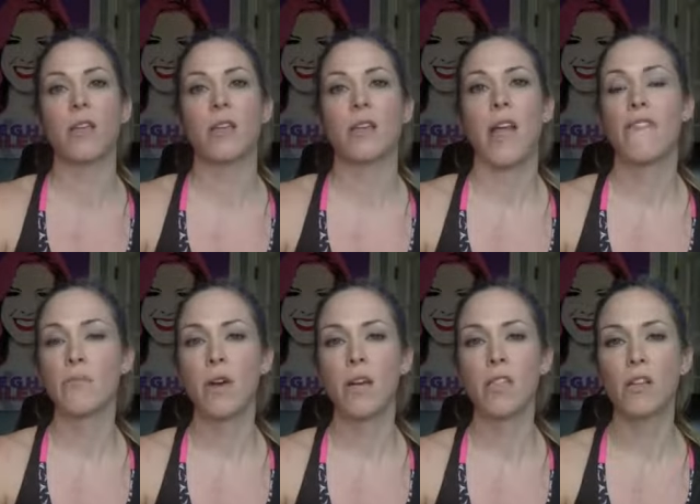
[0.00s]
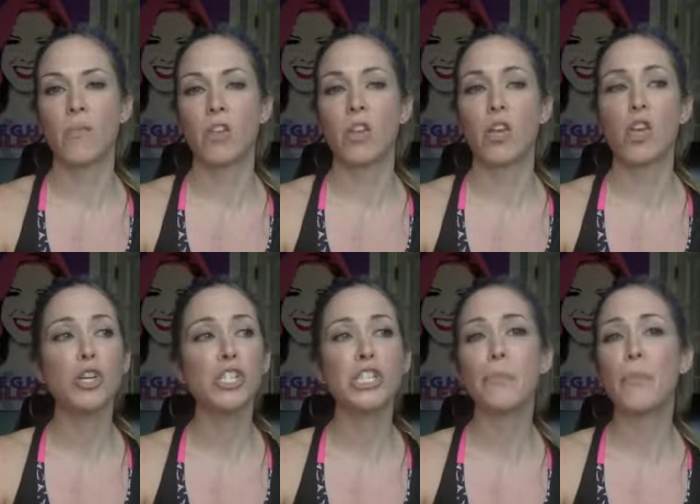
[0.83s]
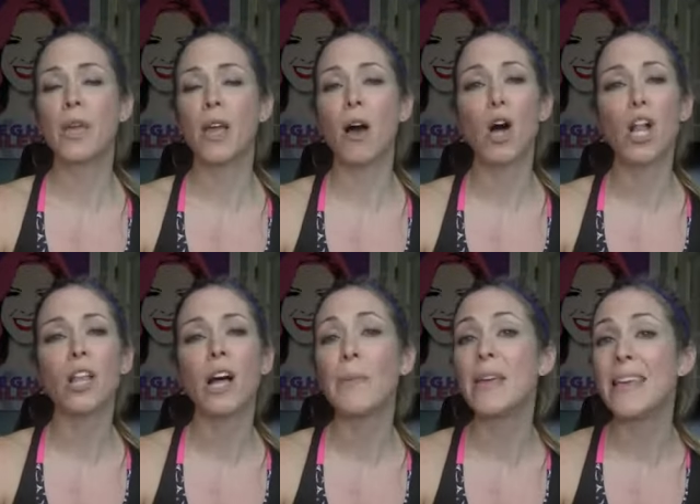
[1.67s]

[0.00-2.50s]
every month, you should be all up